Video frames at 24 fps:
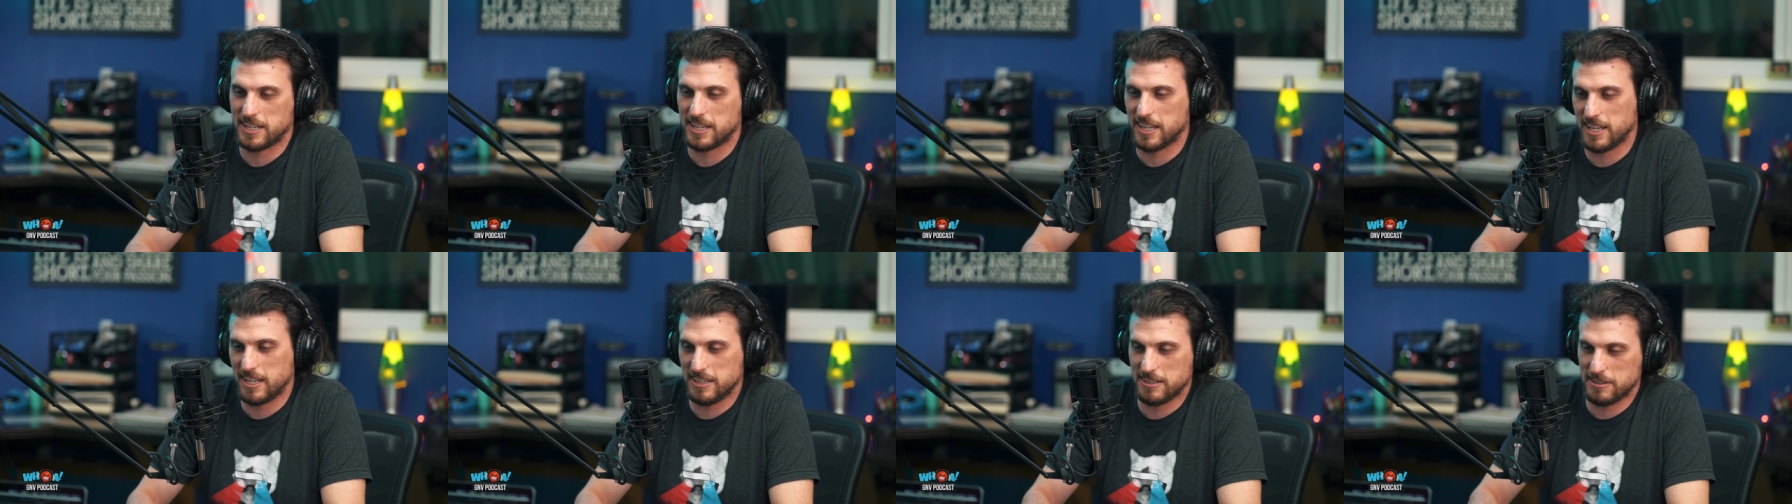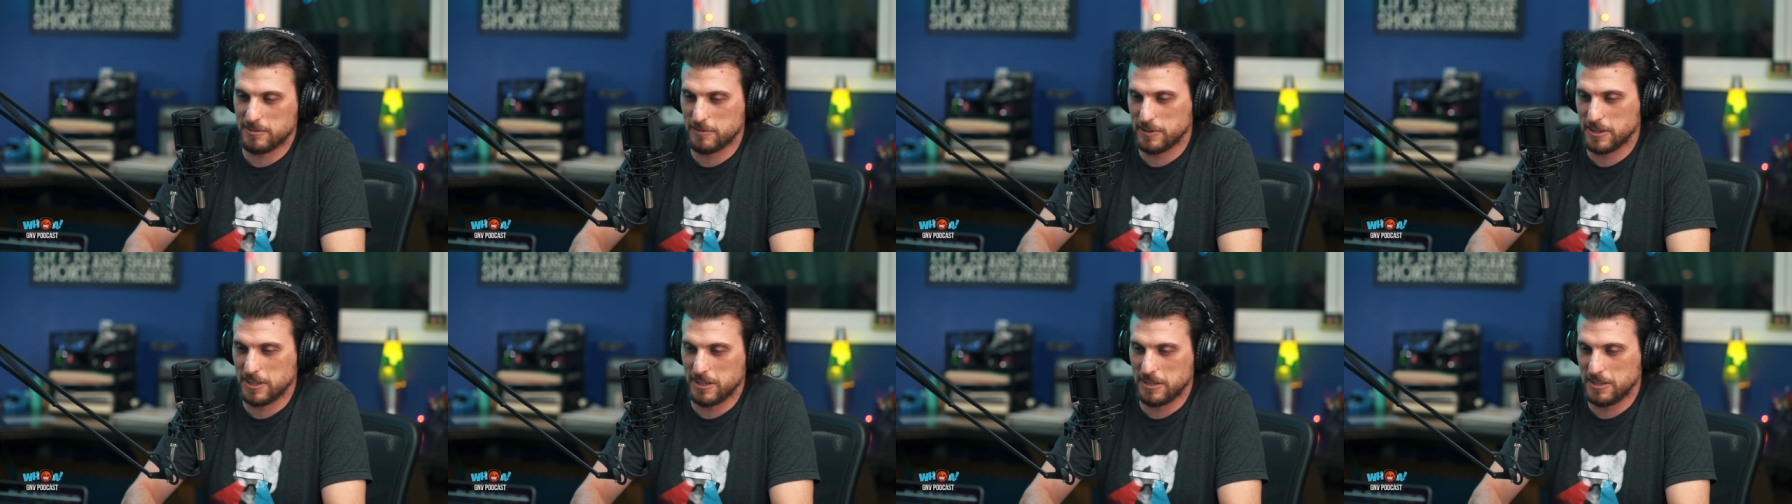
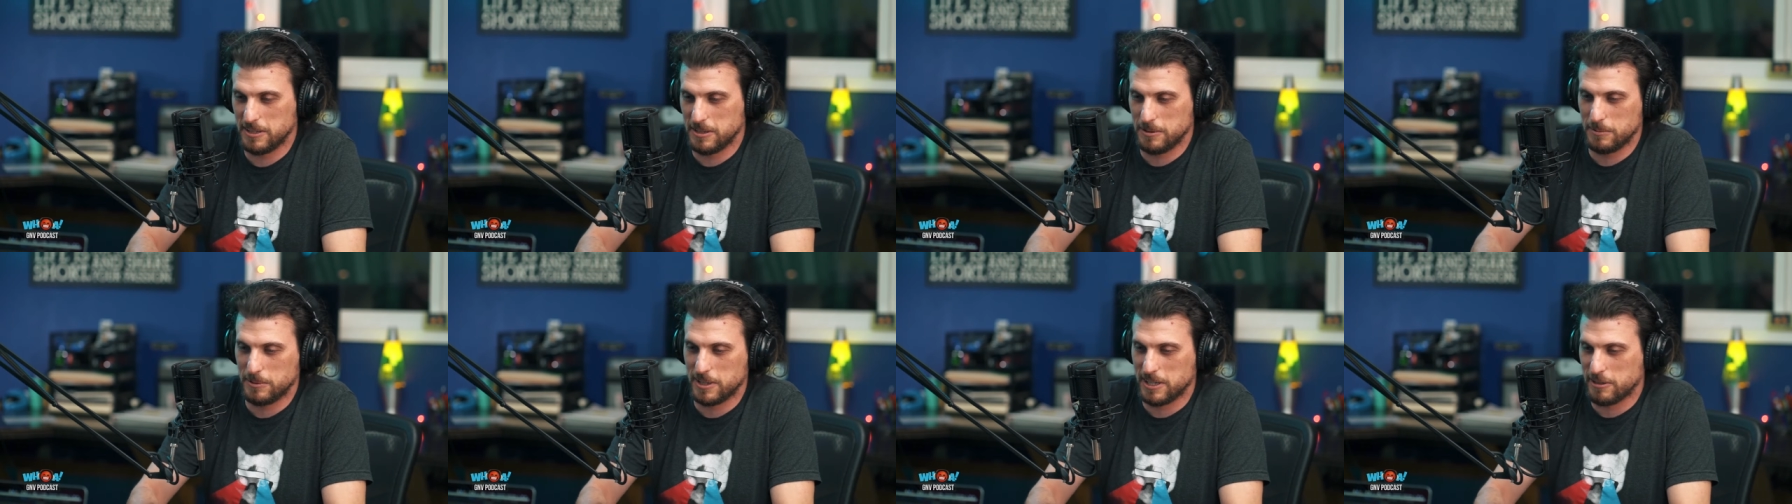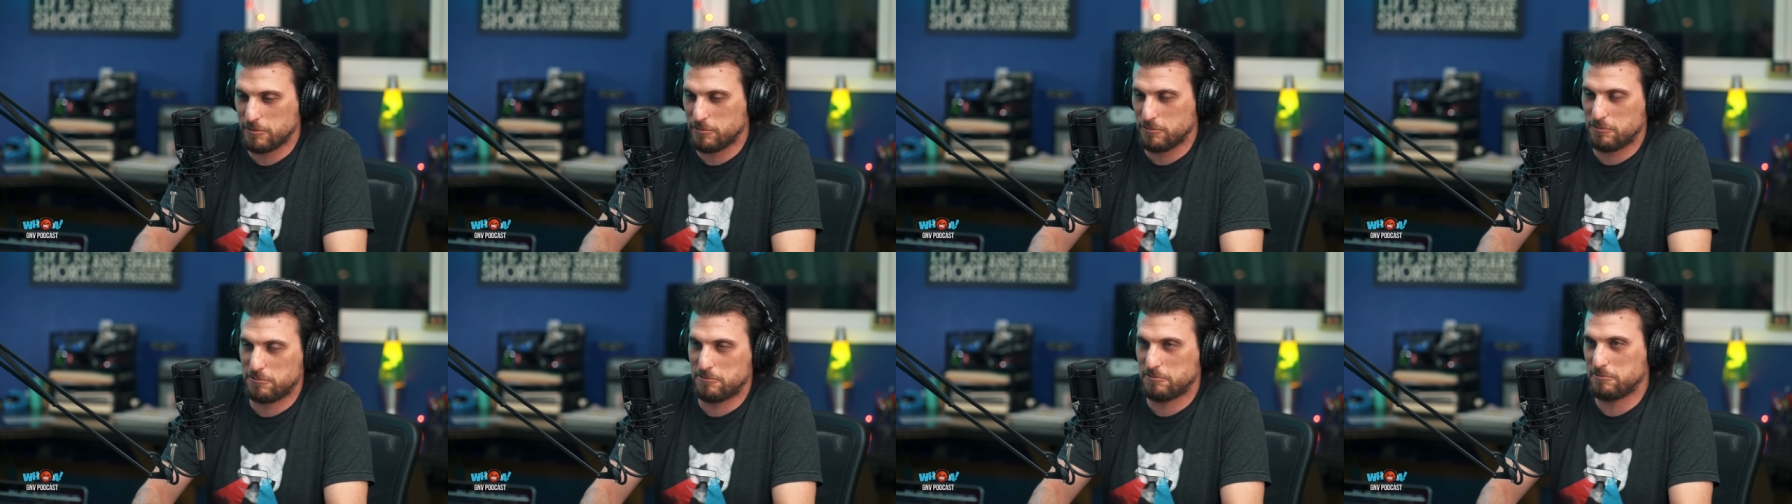Gainesville
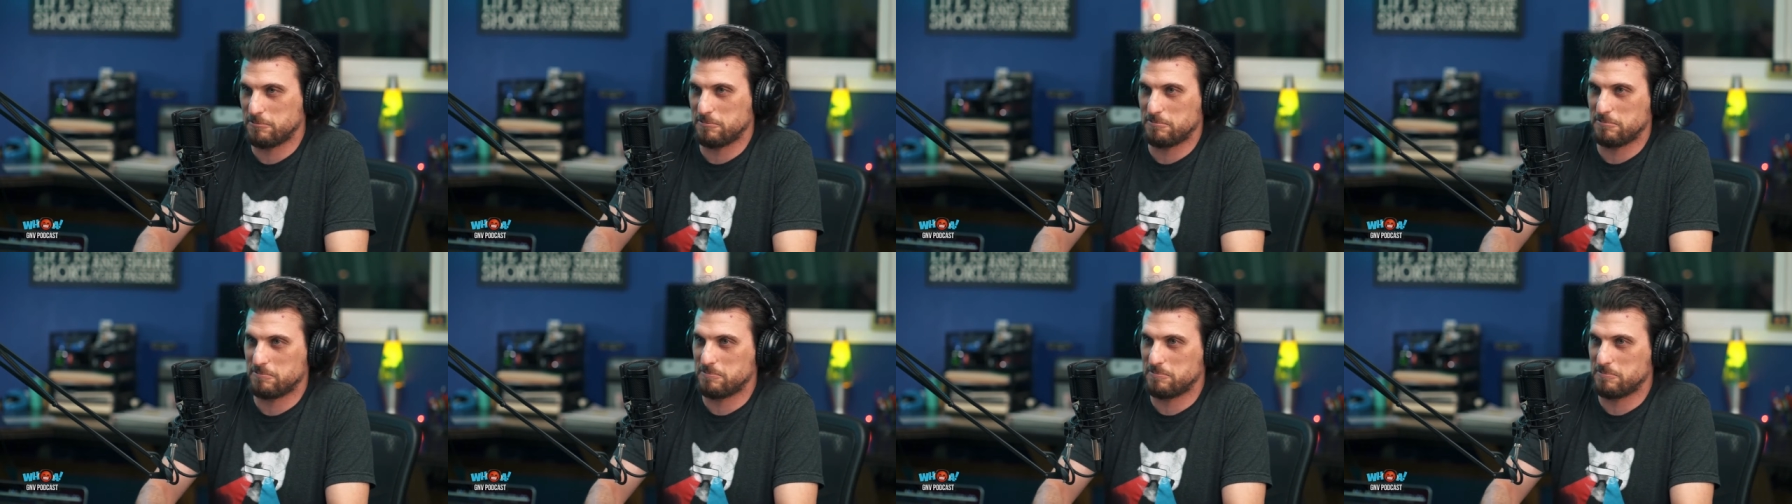UF